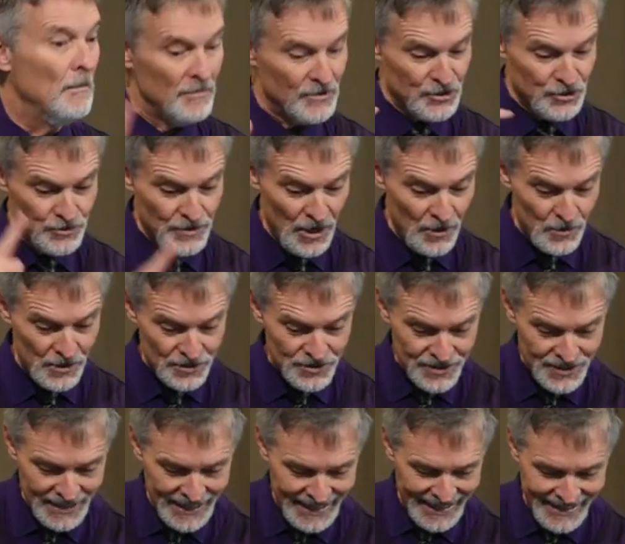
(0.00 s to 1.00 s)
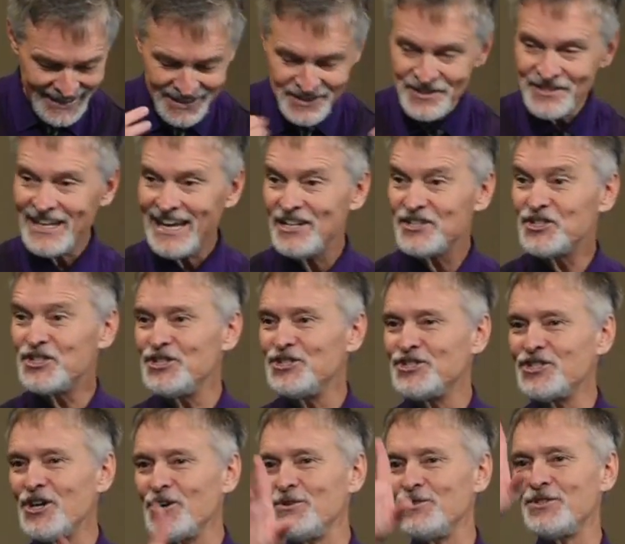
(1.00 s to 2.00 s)
But you notice, it didn't say she
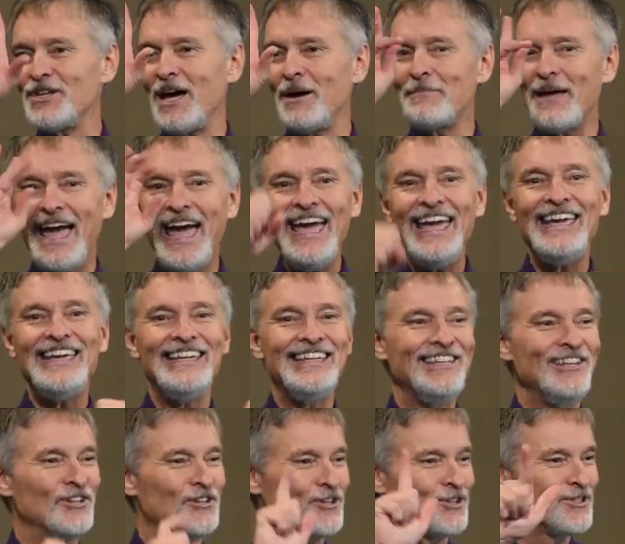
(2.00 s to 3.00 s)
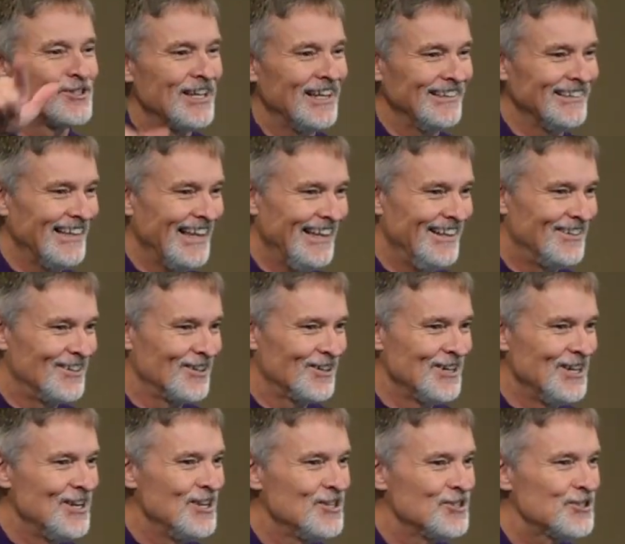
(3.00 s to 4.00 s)
shows up 8 years later.
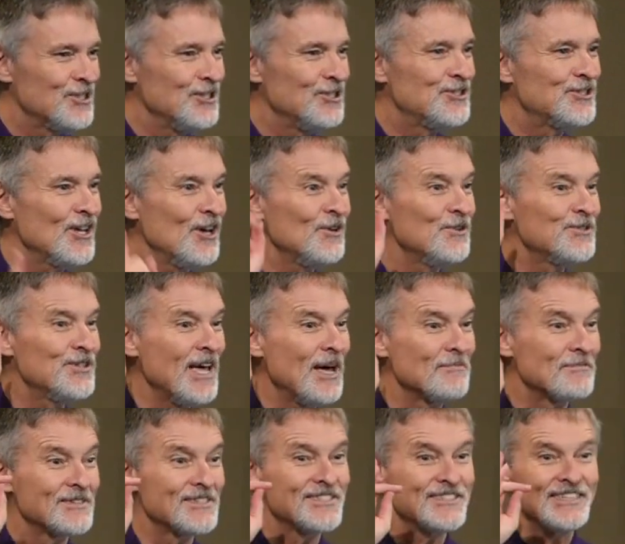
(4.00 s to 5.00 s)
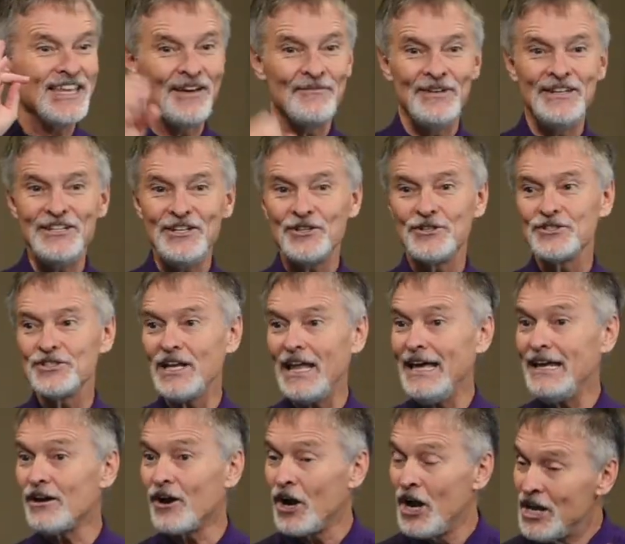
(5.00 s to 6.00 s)
She shows up 7 years
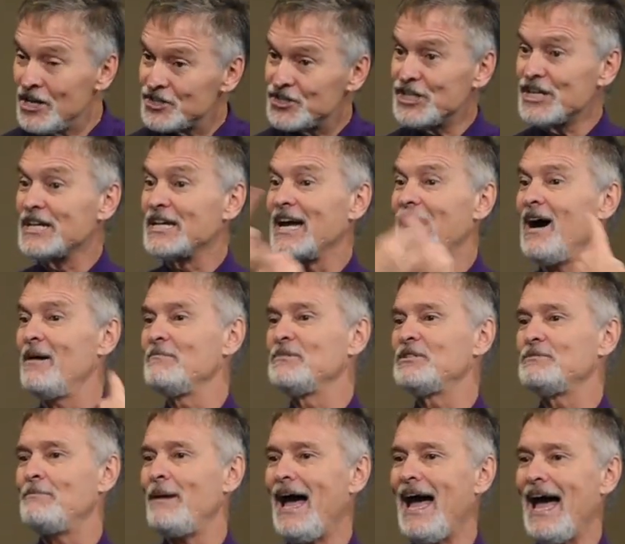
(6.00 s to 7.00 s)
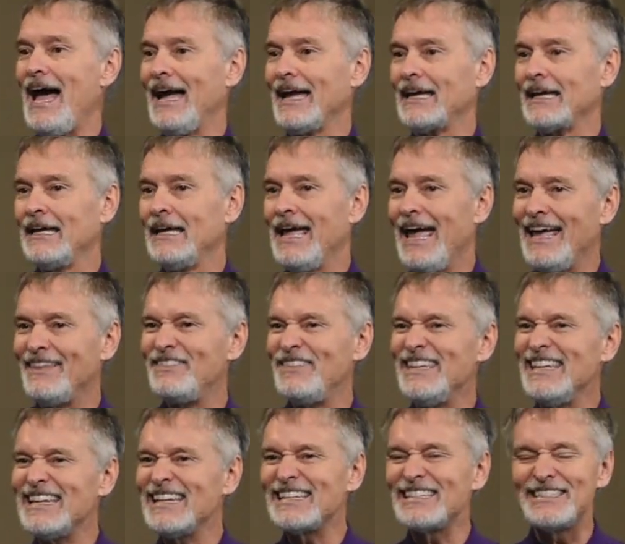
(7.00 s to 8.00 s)
later. She comes back at
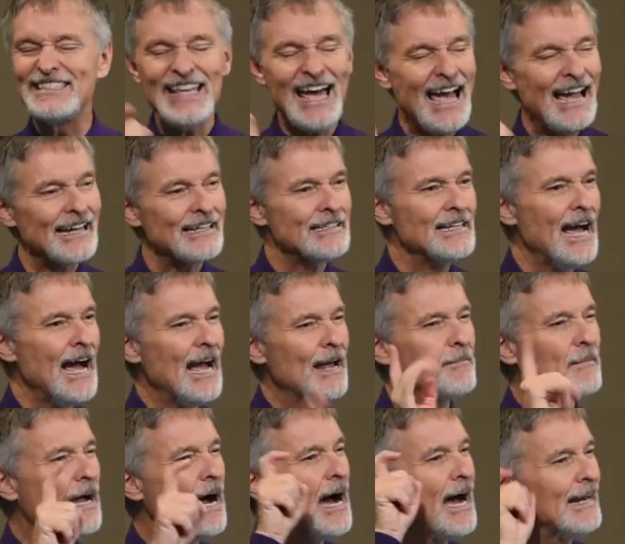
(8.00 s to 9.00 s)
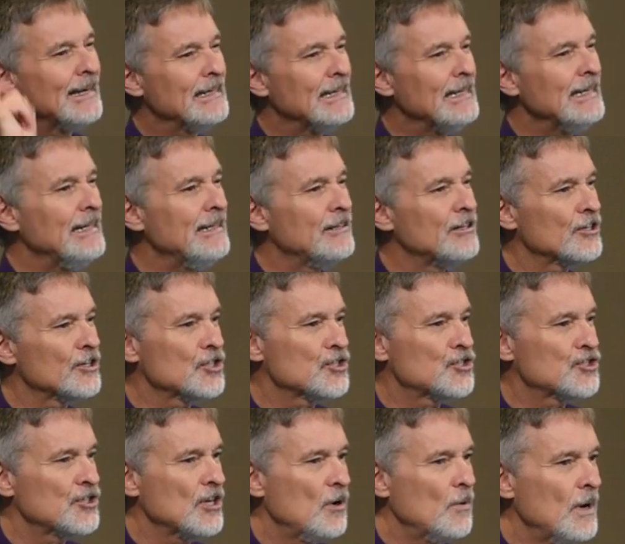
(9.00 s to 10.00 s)
the exact time God needed her to
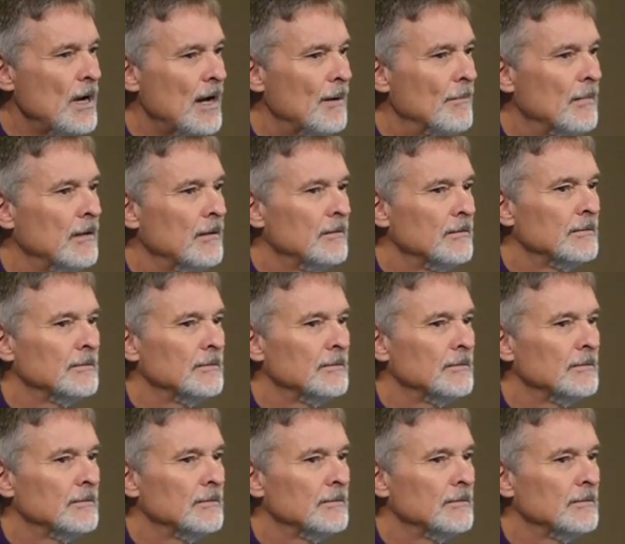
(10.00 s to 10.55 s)
show up.